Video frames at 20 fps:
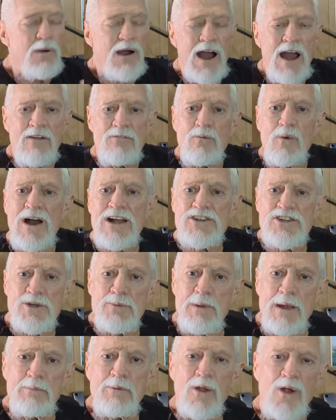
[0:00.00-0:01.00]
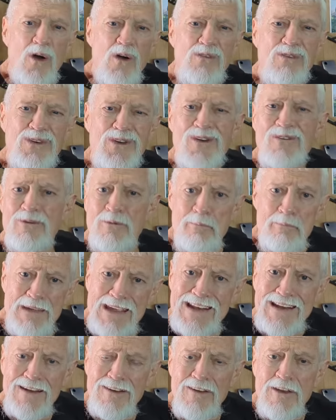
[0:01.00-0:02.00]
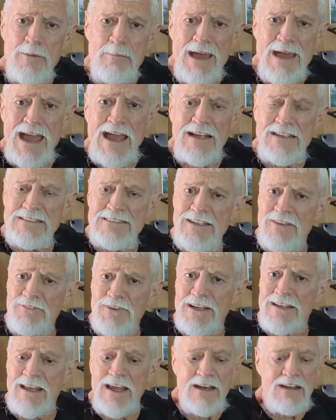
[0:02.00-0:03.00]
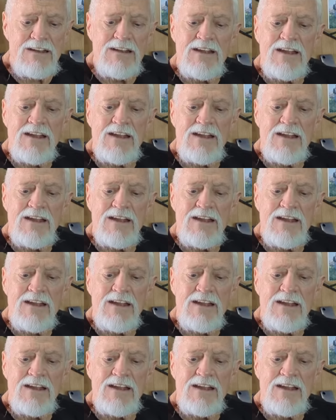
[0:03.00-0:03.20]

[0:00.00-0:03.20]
I've watched people over and over beating on the bag and stuff like that,